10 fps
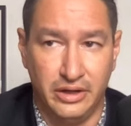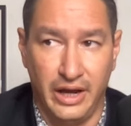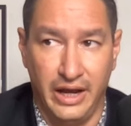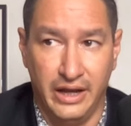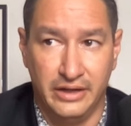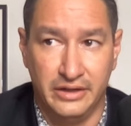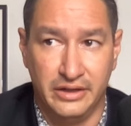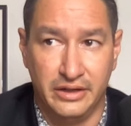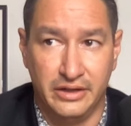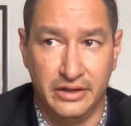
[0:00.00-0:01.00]
And
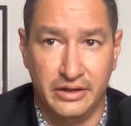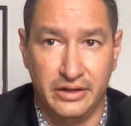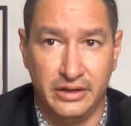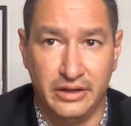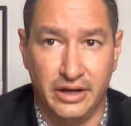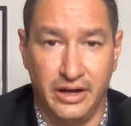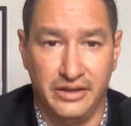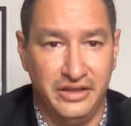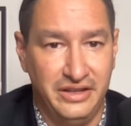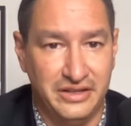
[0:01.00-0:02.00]
I
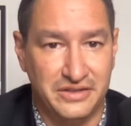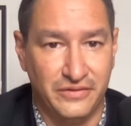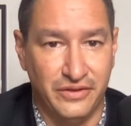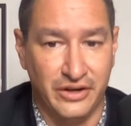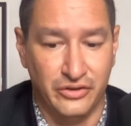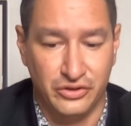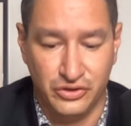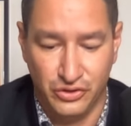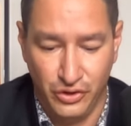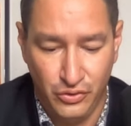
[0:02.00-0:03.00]
think it's fair to
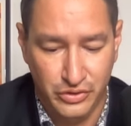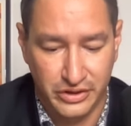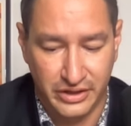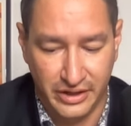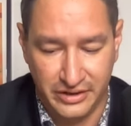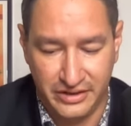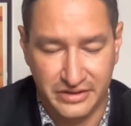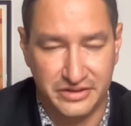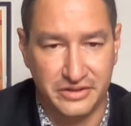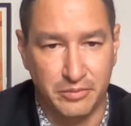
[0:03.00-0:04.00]
note, and I think
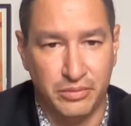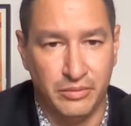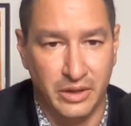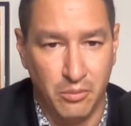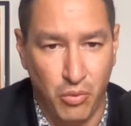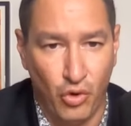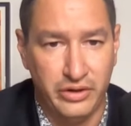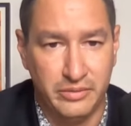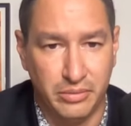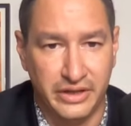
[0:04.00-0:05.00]
this is an
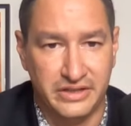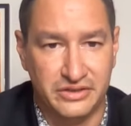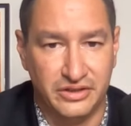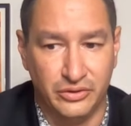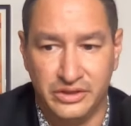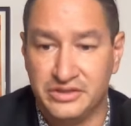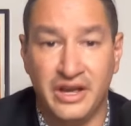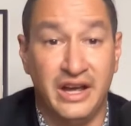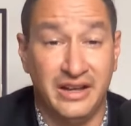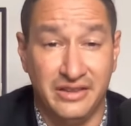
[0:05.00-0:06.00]
important place to note this
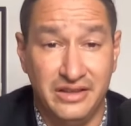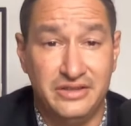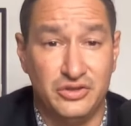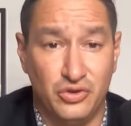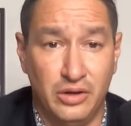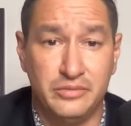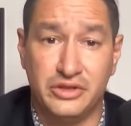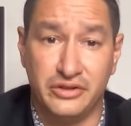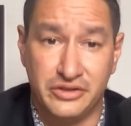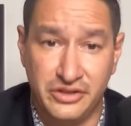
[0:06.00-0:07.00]
these drums are
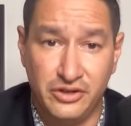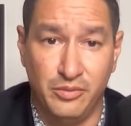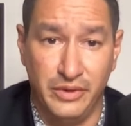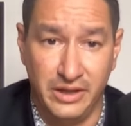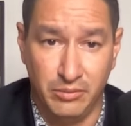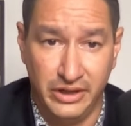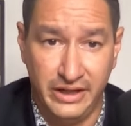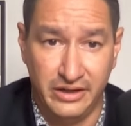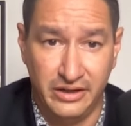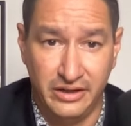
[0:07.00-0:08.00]
still being
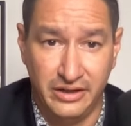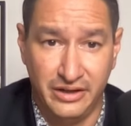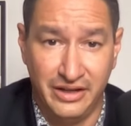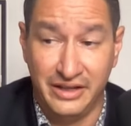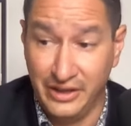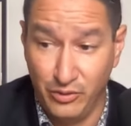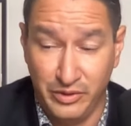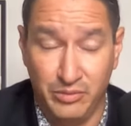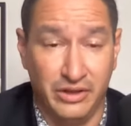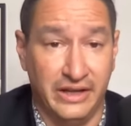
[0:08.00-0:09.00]
played. They will be
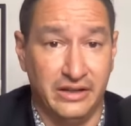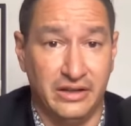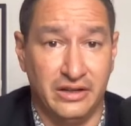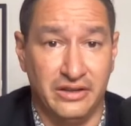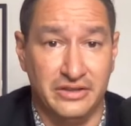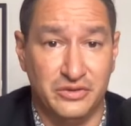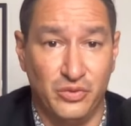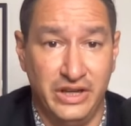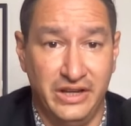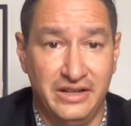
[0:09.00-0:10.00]
played this
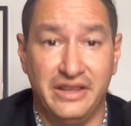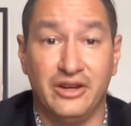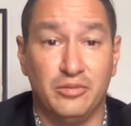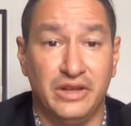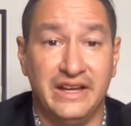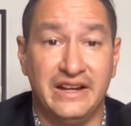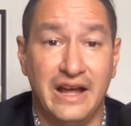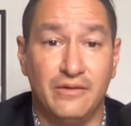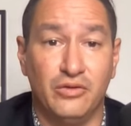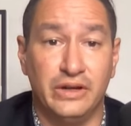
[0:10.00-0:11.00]
weekend. They are played
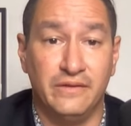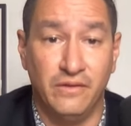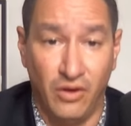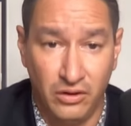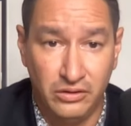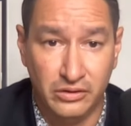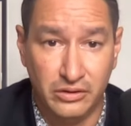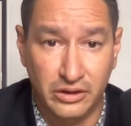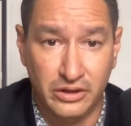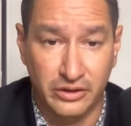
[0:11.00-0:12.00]
every fall.
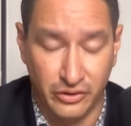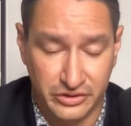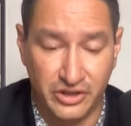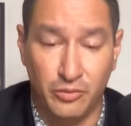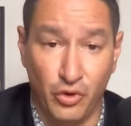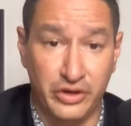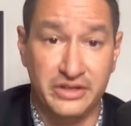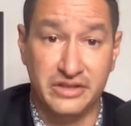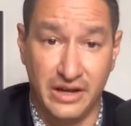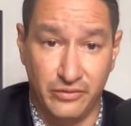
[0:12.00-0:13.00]
There are
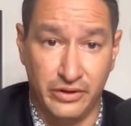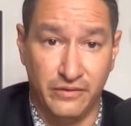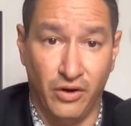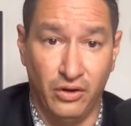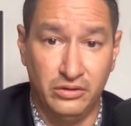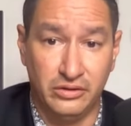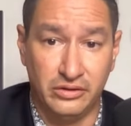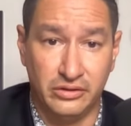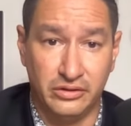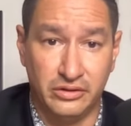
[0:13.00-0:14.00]
ceremonies every fall
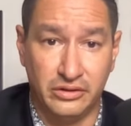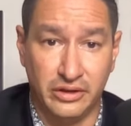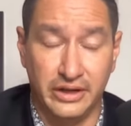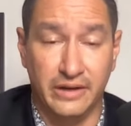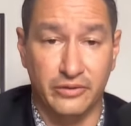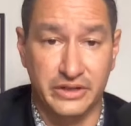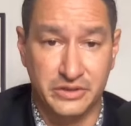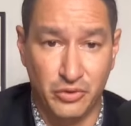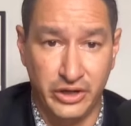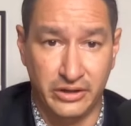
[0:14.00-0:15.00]
and every
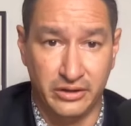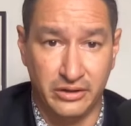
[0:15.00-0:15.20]
spring